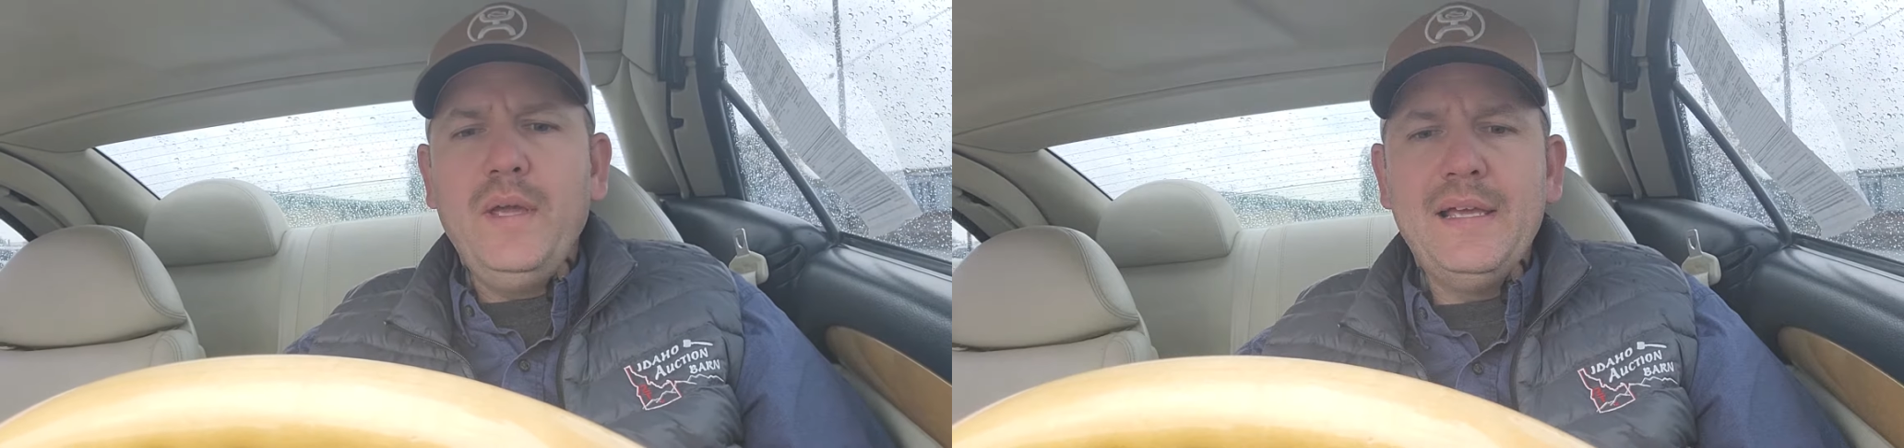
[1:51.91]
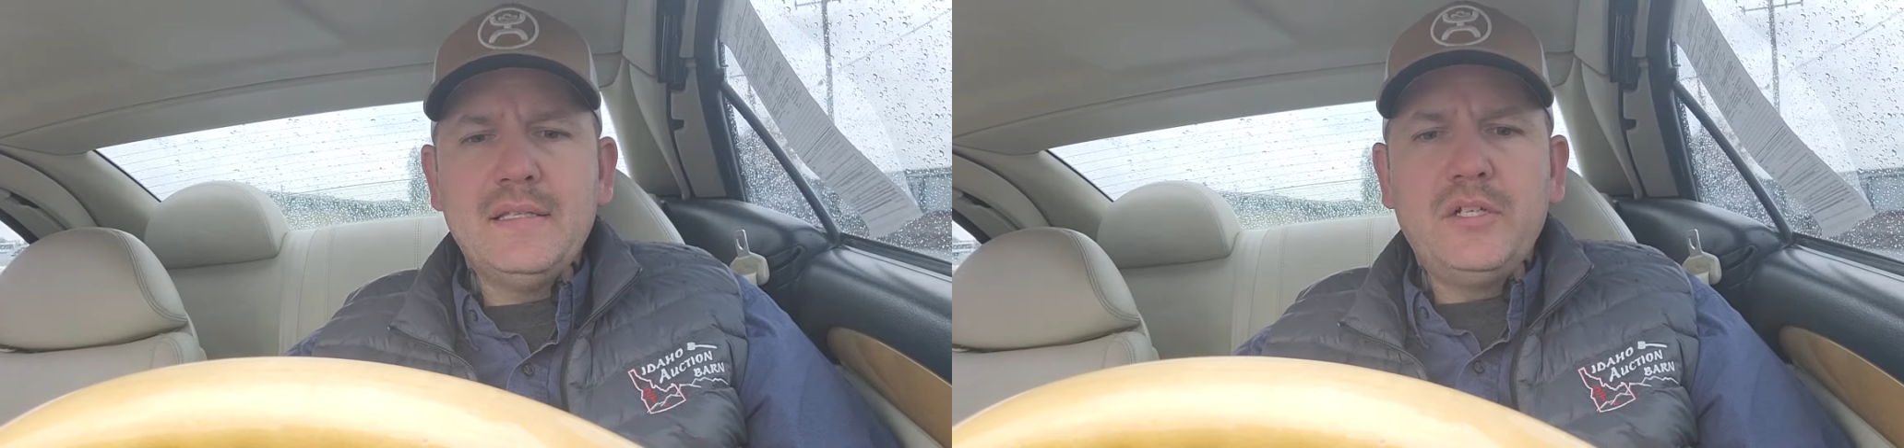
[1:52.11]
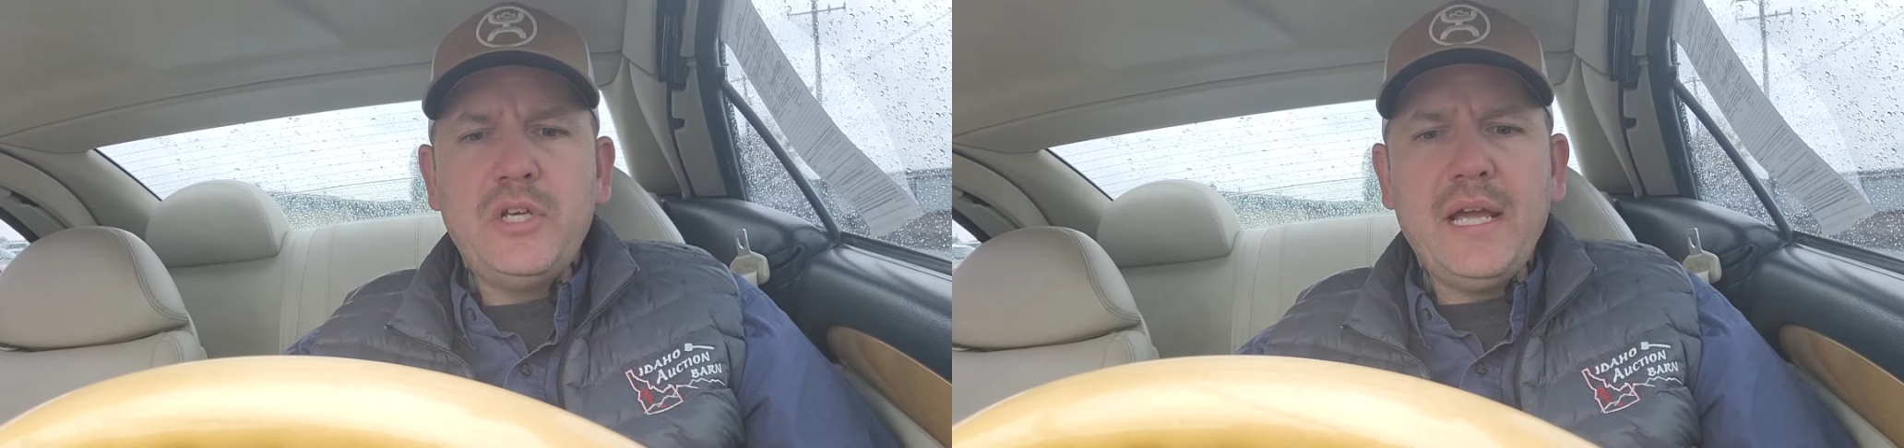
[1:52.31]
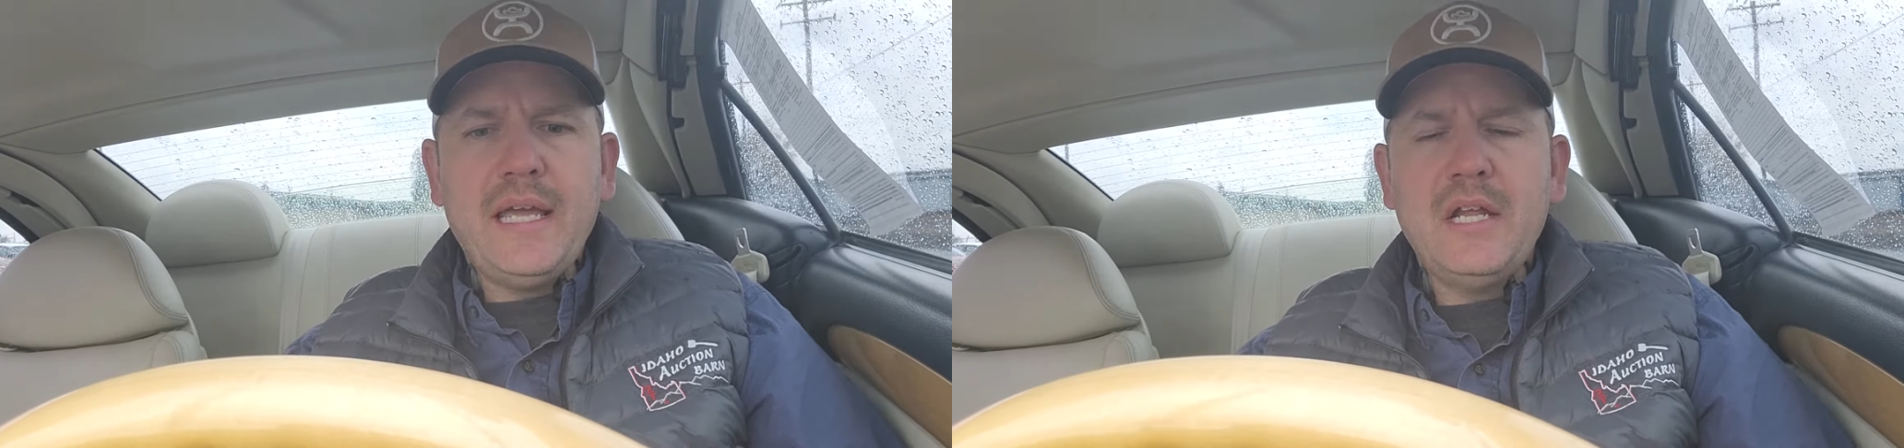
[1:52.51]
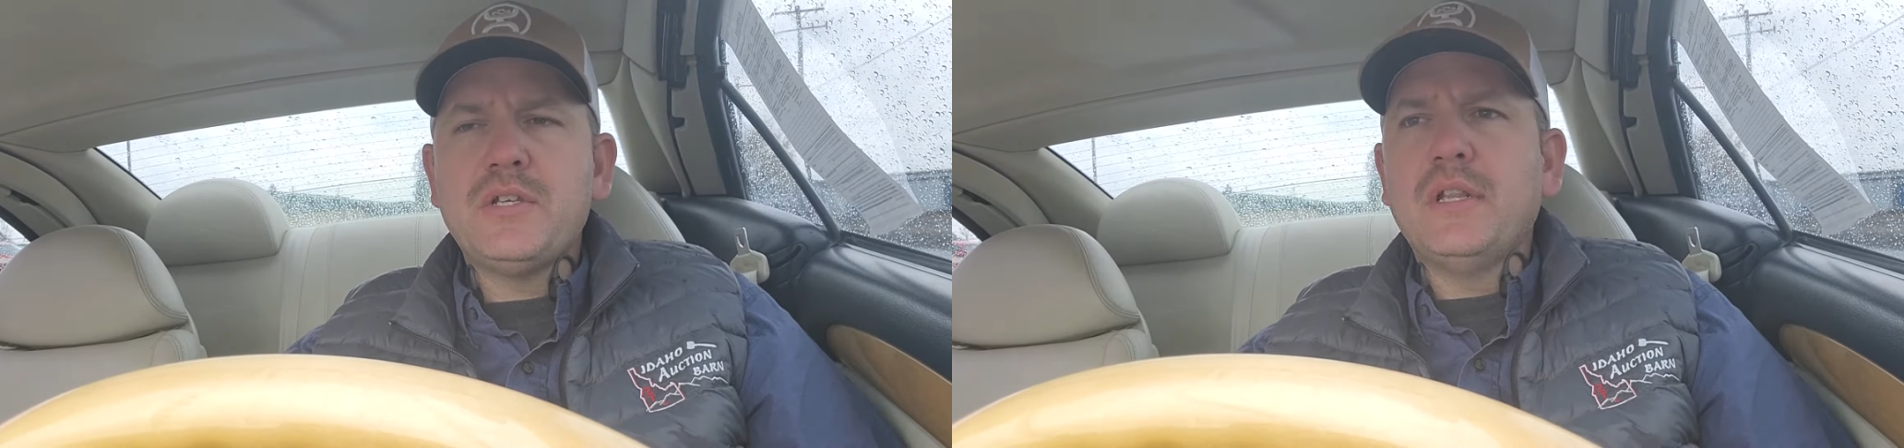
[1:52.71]
is the
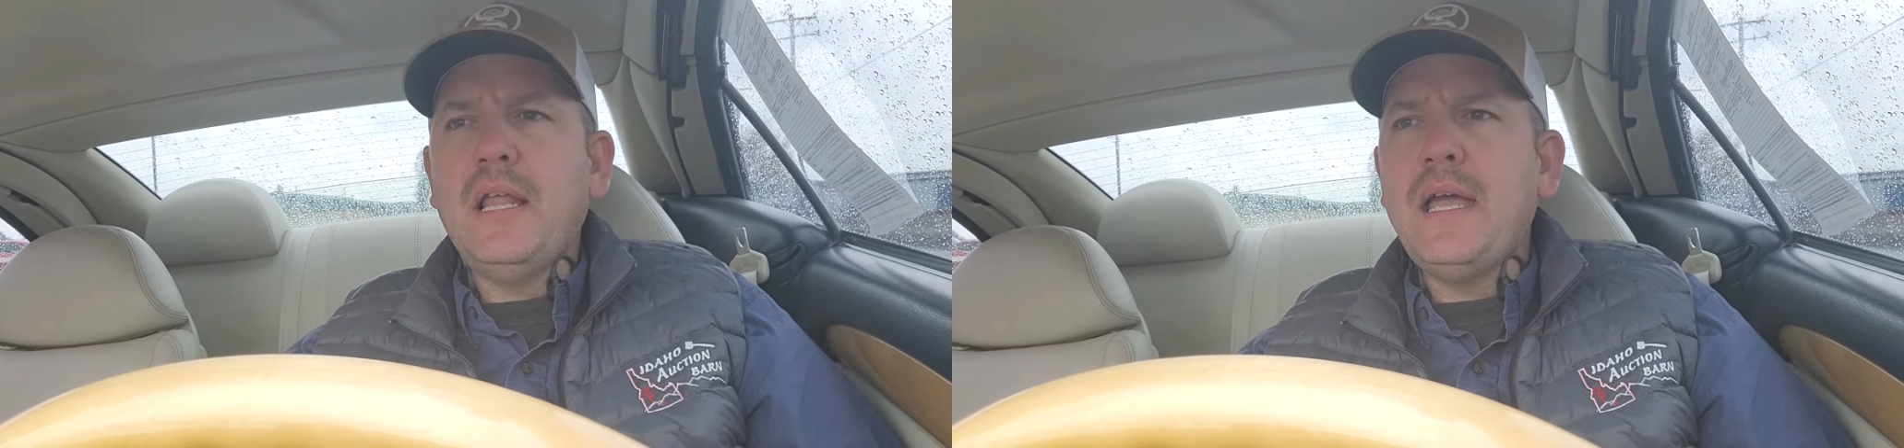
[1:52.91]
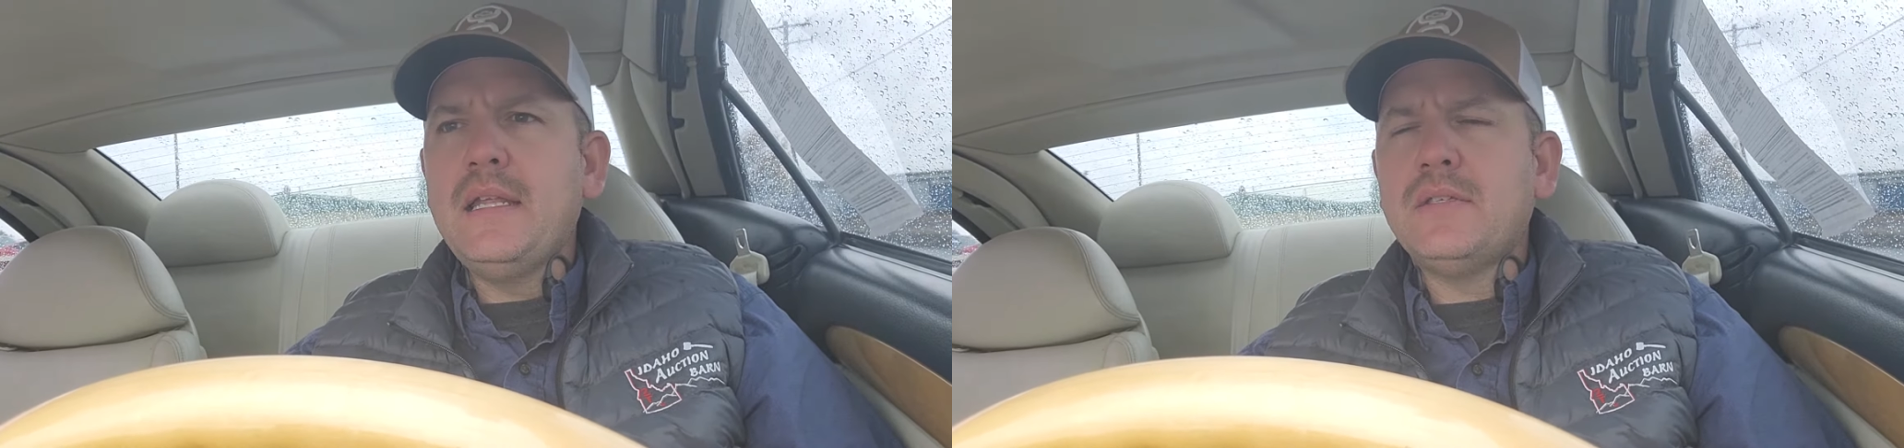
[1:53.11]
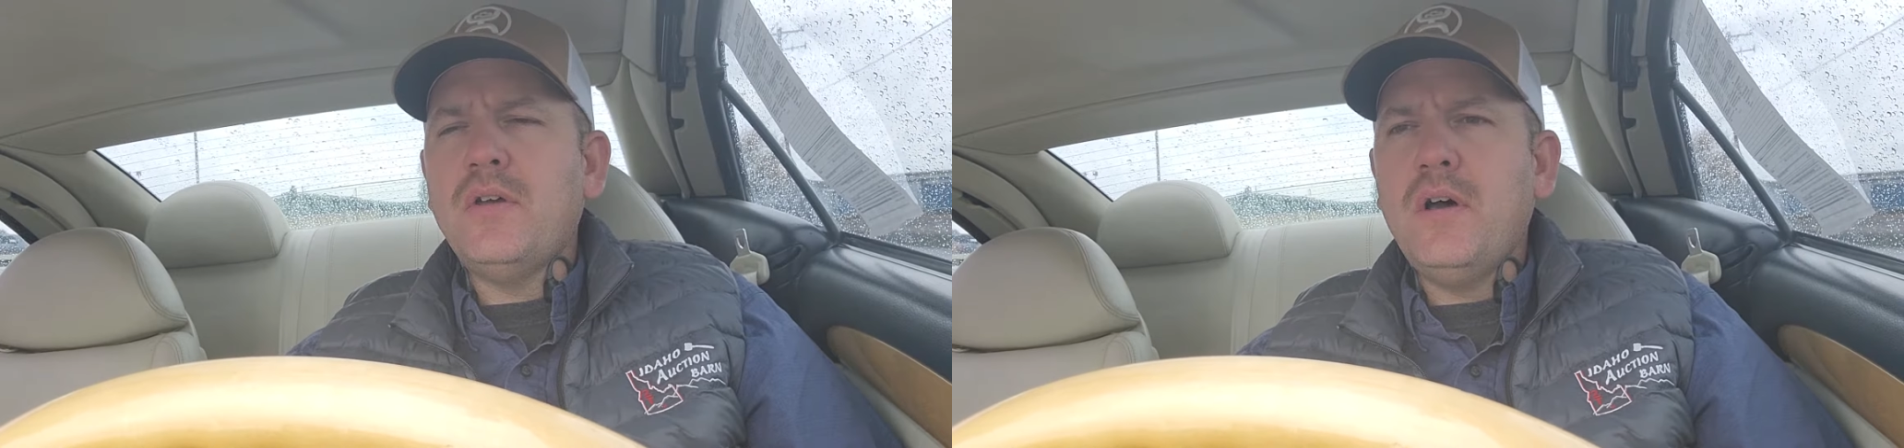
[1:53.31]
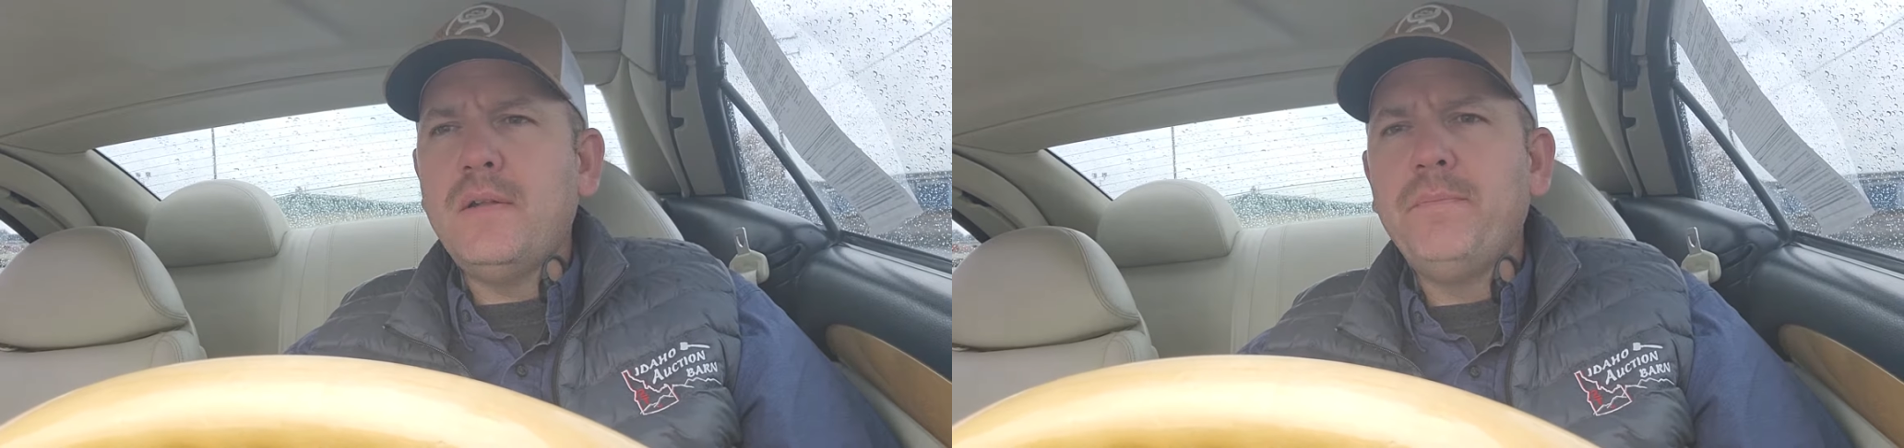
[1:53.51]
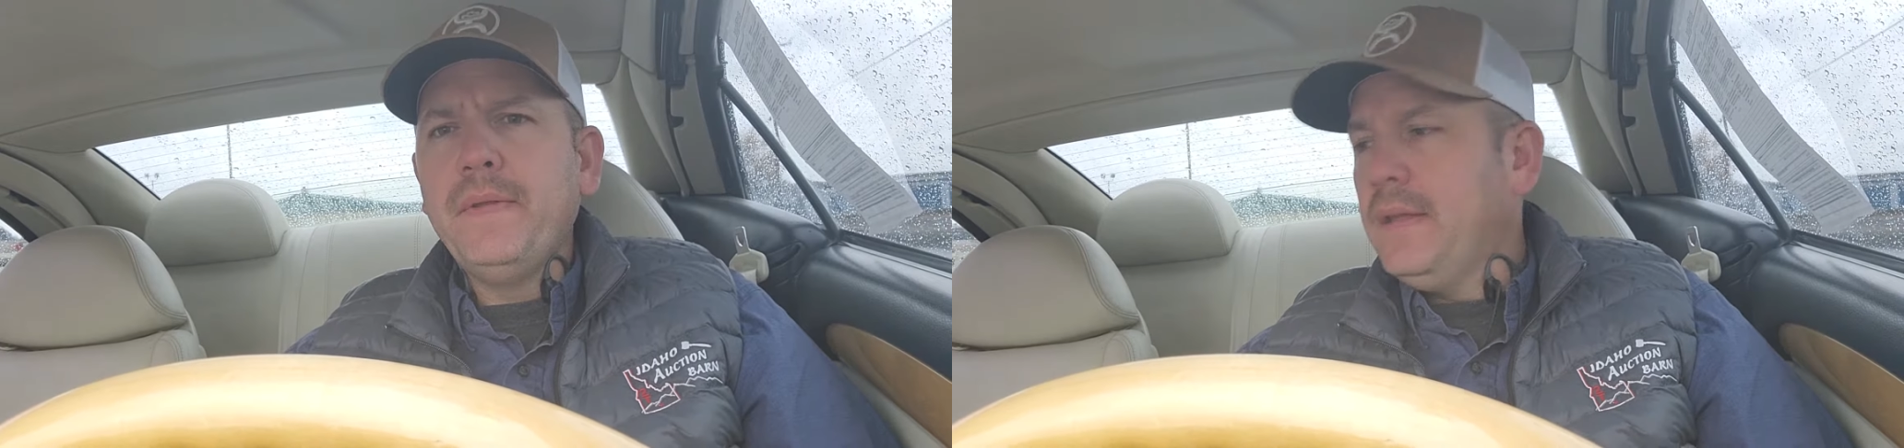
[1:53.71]
check engine light is on.